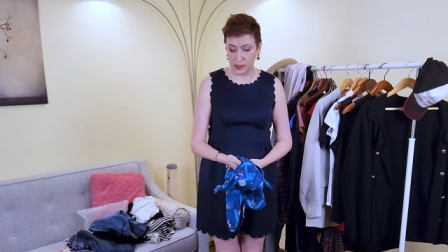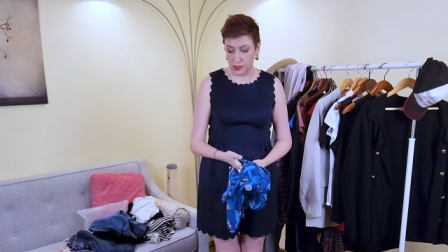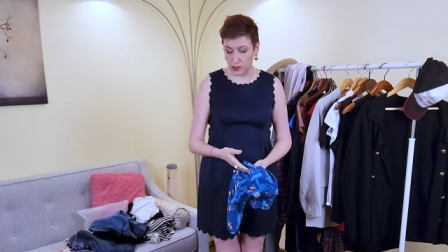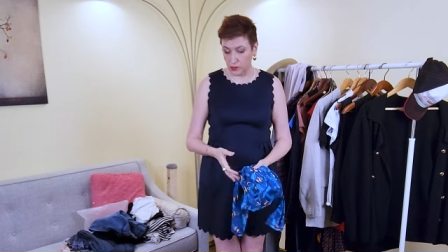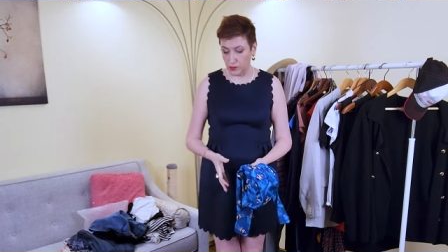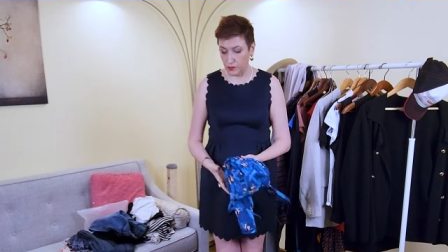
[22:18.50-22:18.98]

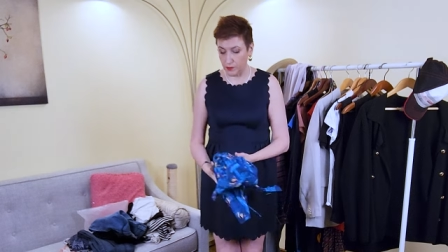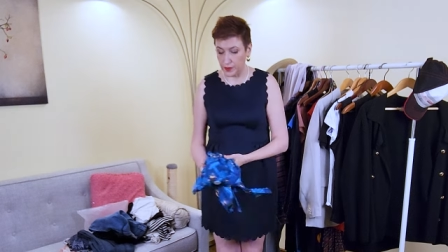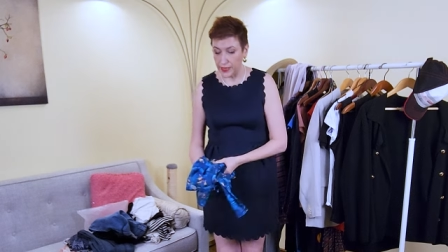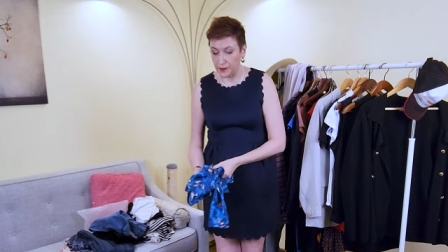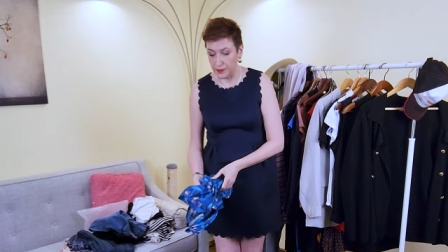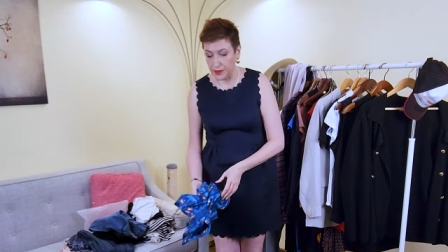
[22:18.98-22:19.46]
so
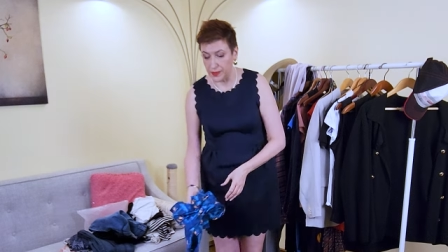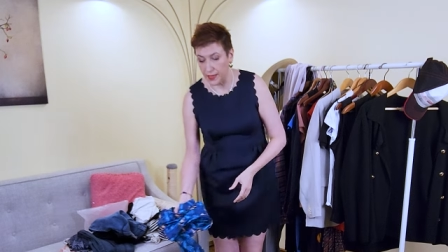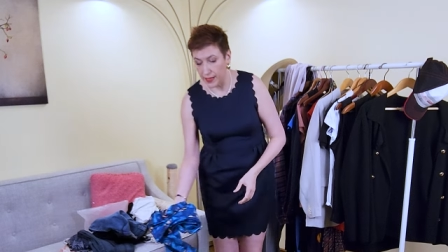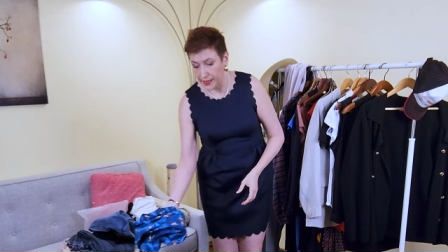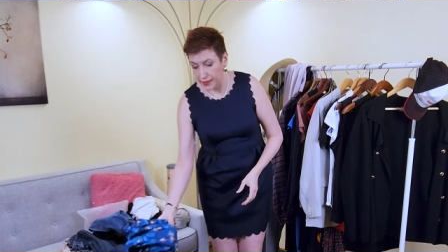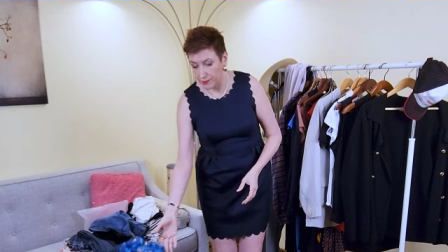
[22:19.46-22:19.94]
maybe
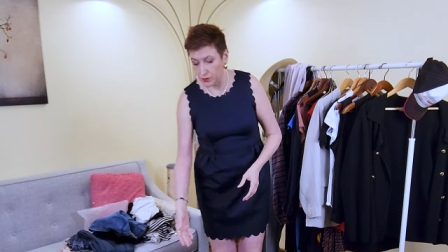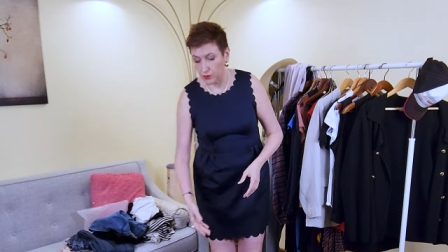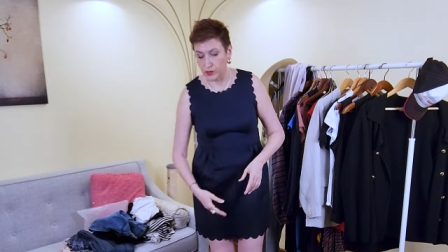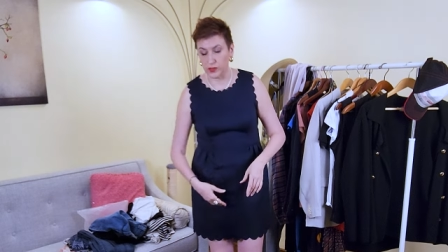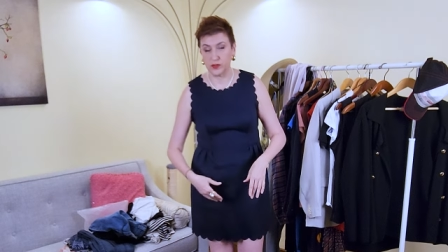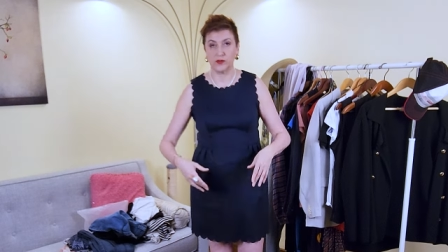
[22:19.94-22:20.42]
i am
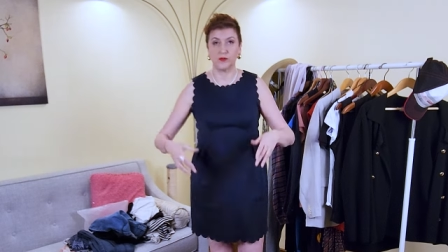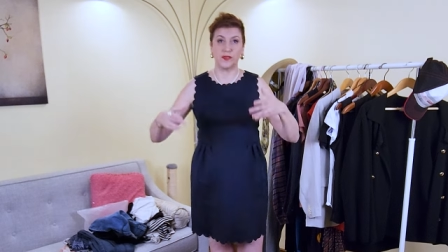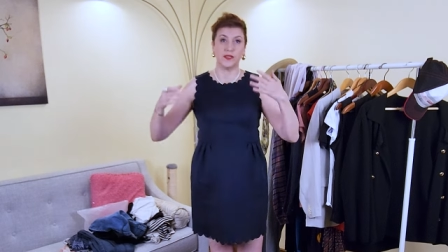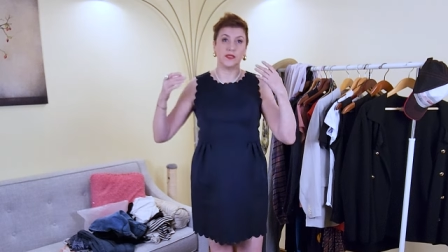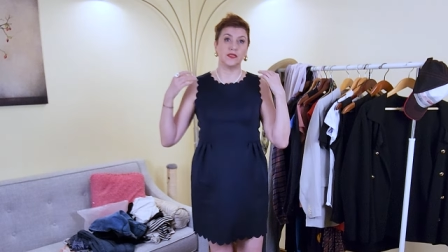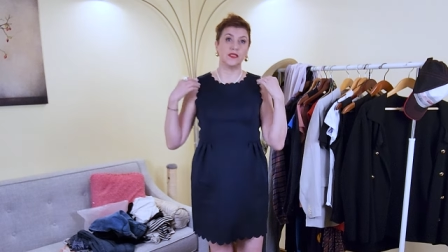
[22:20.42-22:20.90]
going to
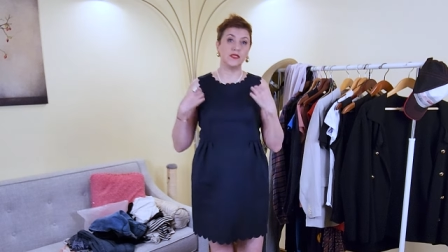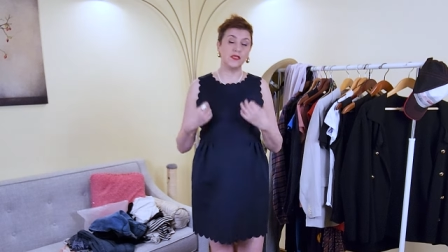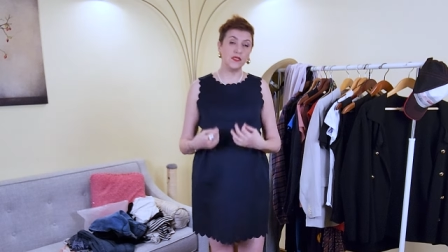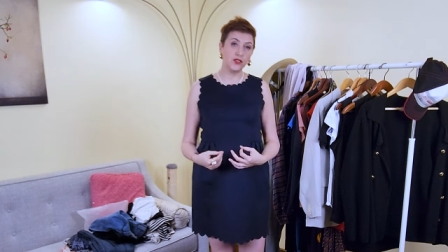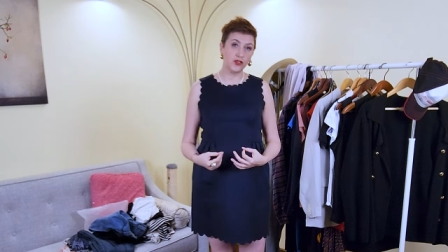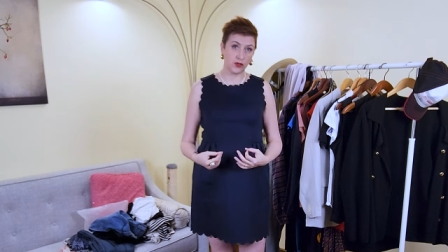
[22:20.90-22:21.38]
wear a
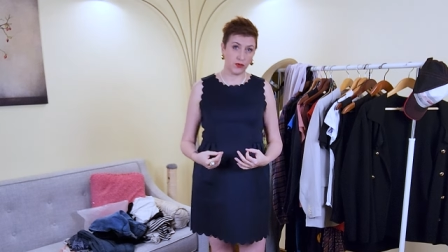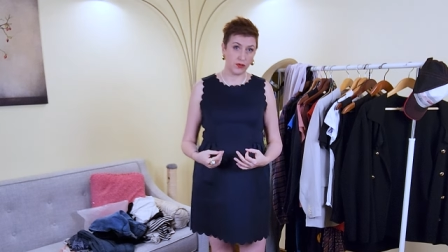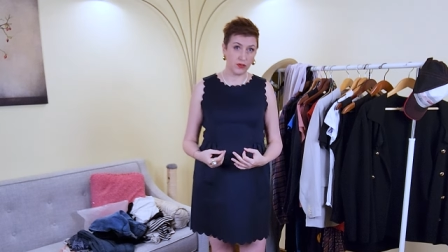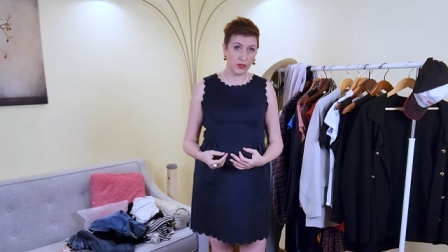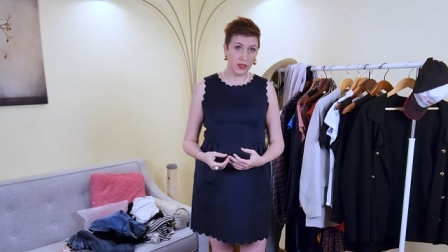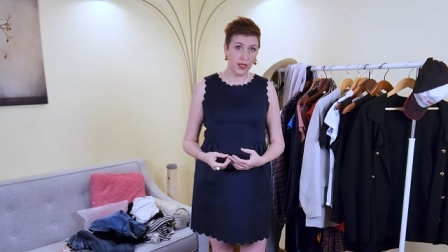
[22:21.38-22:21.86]
t-shirt
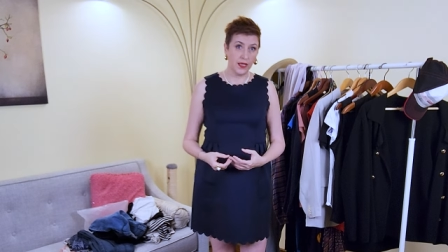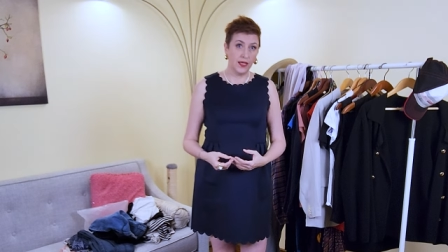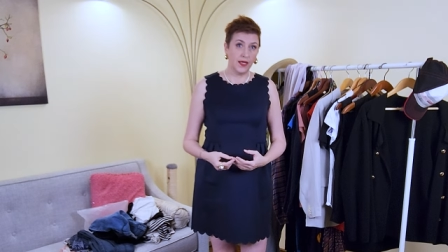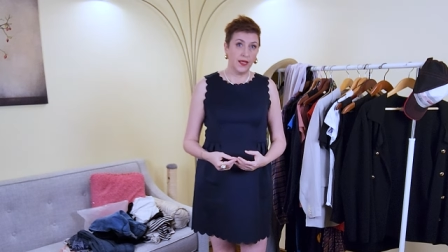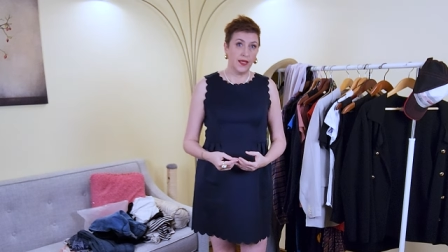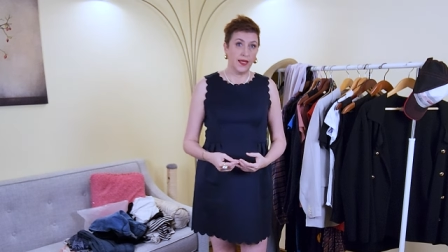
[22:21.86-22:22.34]

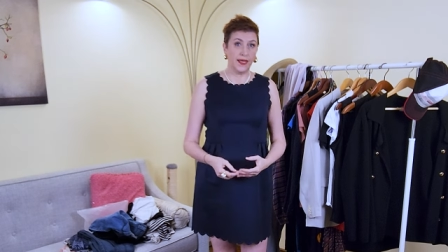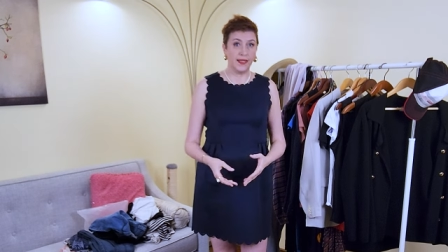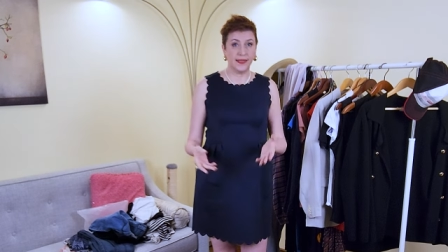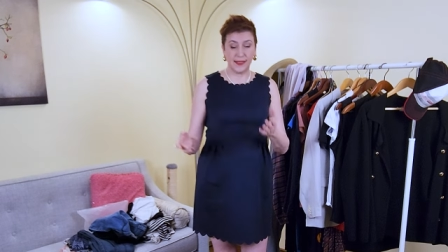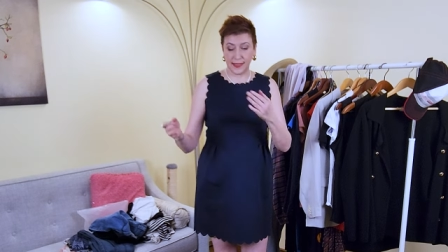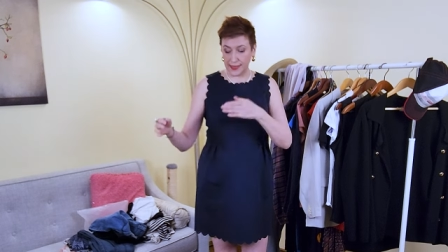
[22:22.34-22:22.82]

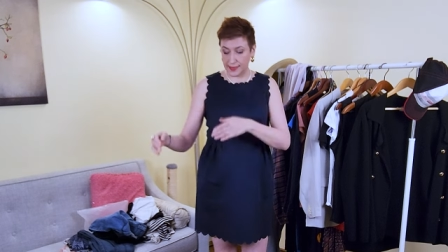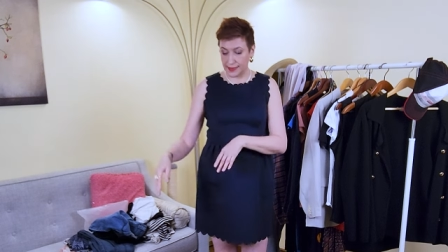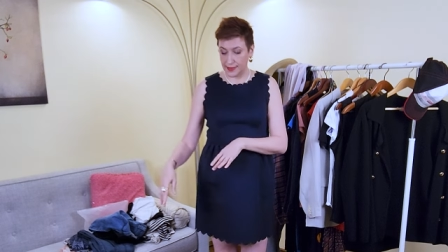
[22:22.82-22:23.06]
and then